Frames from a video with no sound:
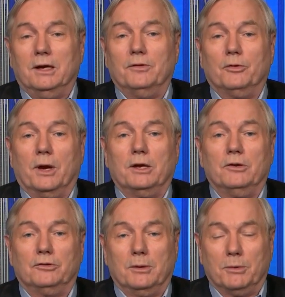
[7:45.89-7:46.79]
And so I
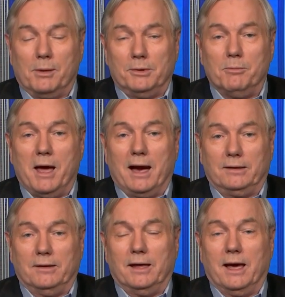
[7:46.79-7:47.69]
just keep coming back
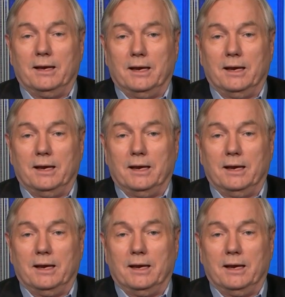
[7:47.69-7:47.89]
to that.